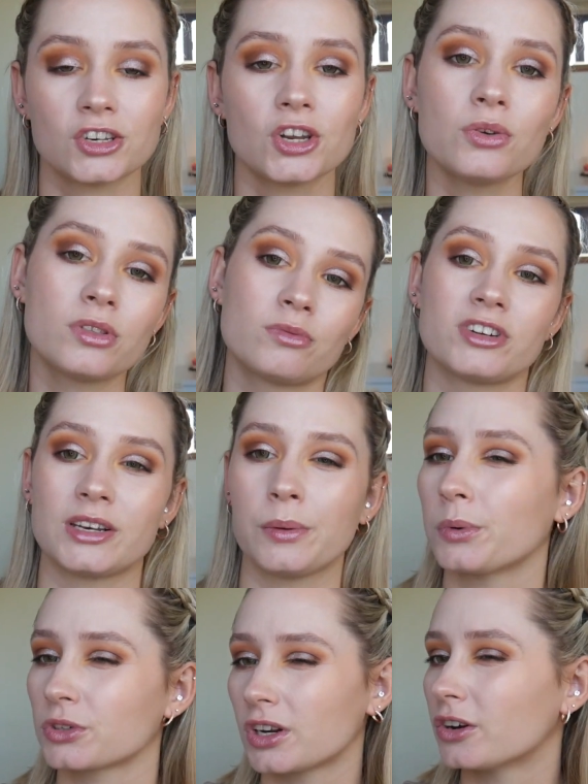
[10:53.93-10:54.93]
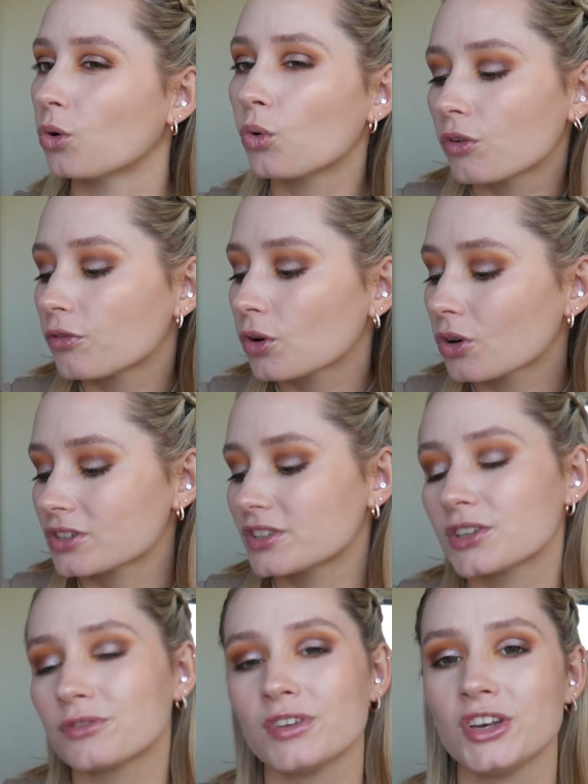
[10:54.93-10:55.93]
i know there really wasn't an awful lot to
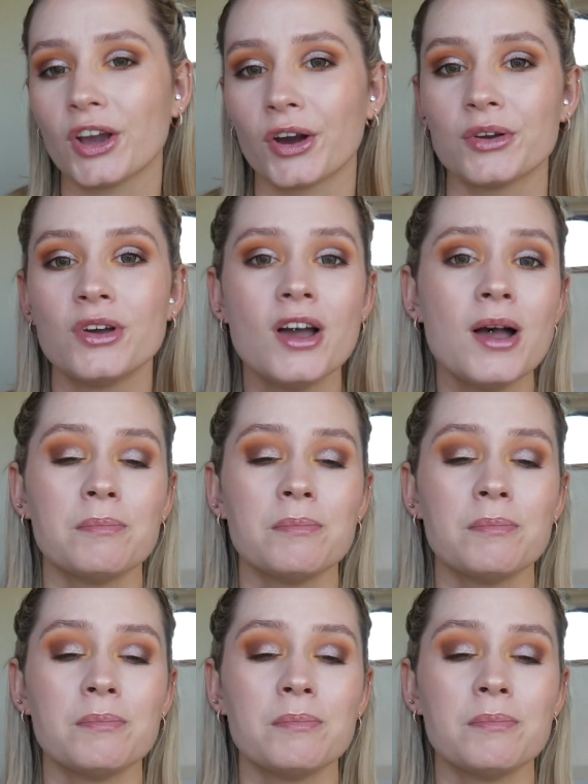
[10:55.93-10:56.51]
this video